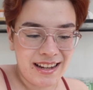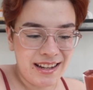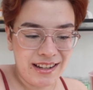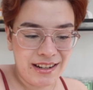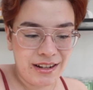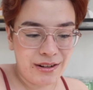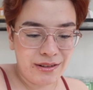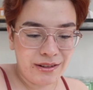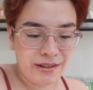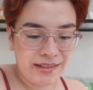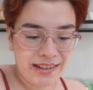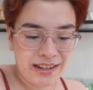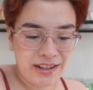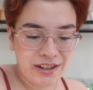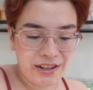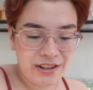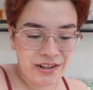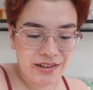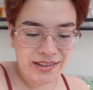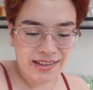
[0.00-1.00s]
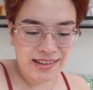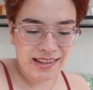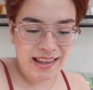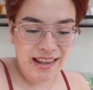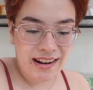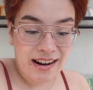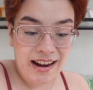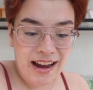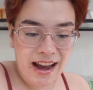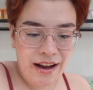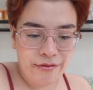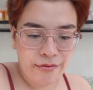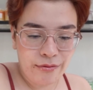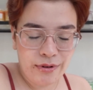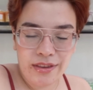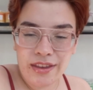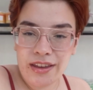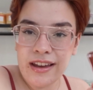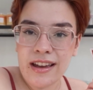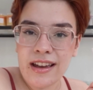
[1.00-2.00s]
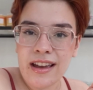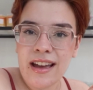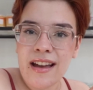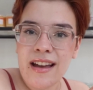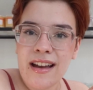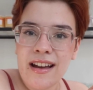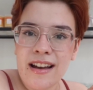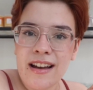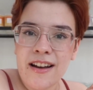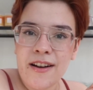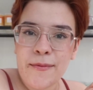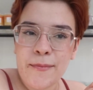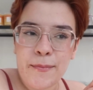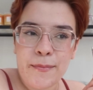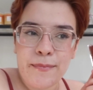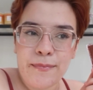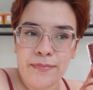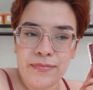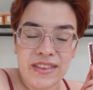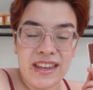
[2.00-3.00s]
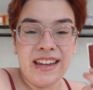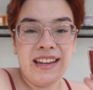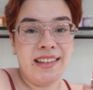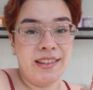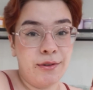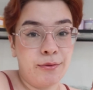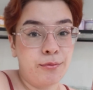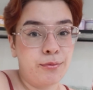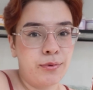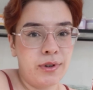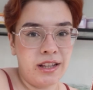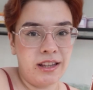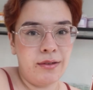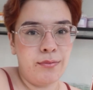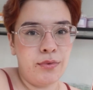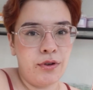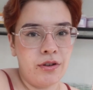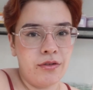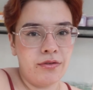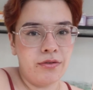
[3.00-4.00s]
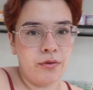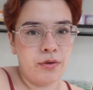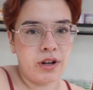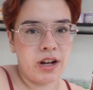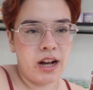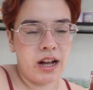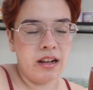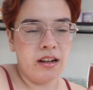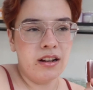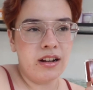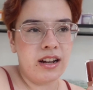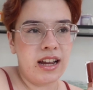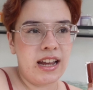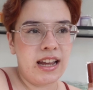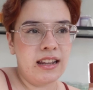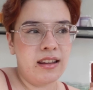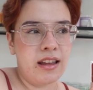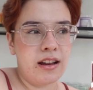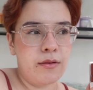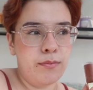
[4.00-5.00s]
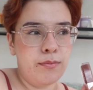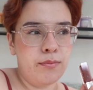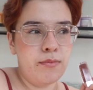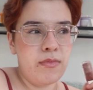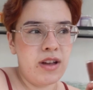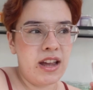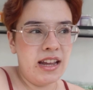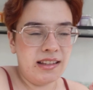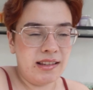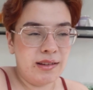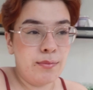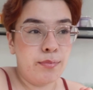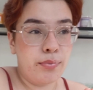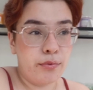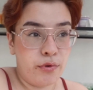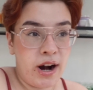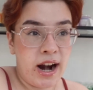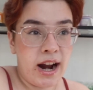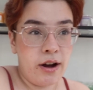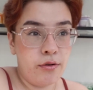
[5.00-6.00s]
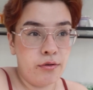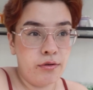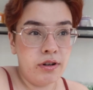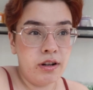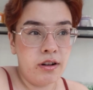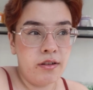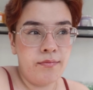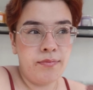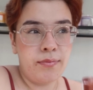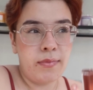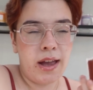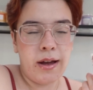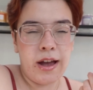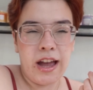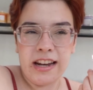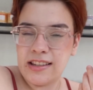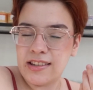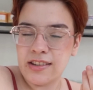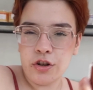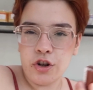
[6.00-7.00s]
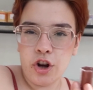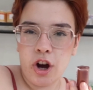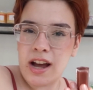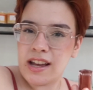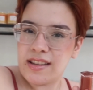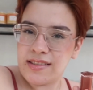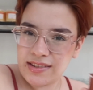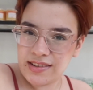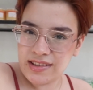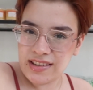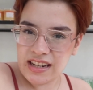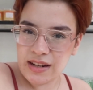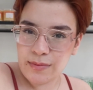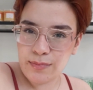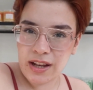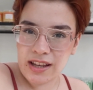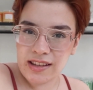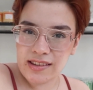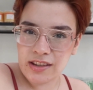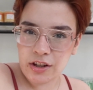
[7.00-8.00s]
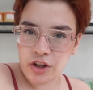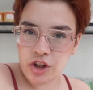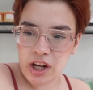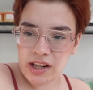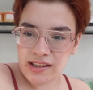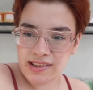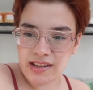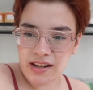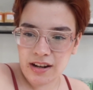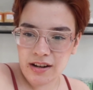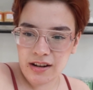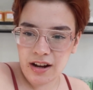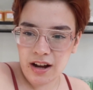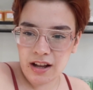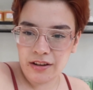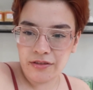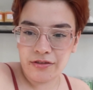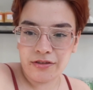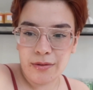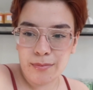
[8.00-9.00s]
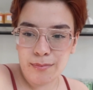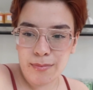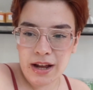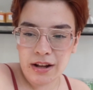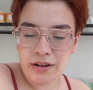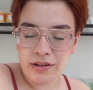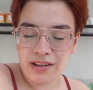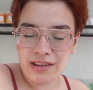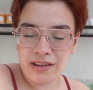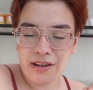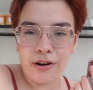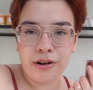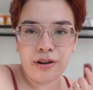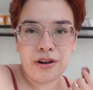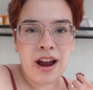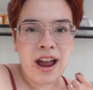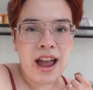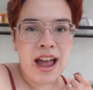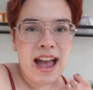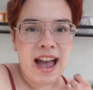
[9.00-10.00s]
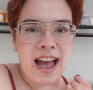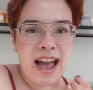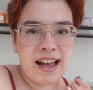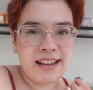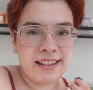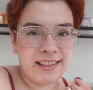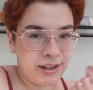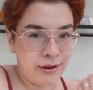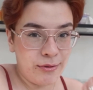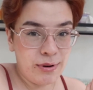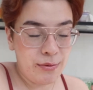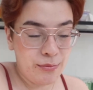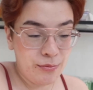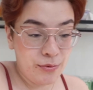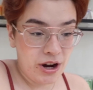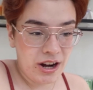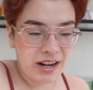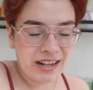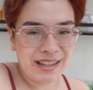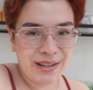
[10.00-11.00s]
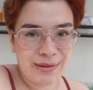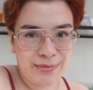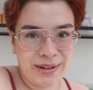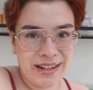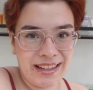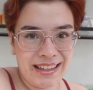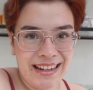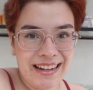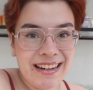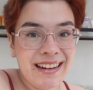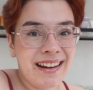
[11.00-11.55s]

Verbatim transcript: you know, those issues that I have with it, it is a really beautiful color. It like, it's a brown. It's not as deep as the chestnut color from Melt though, so it works really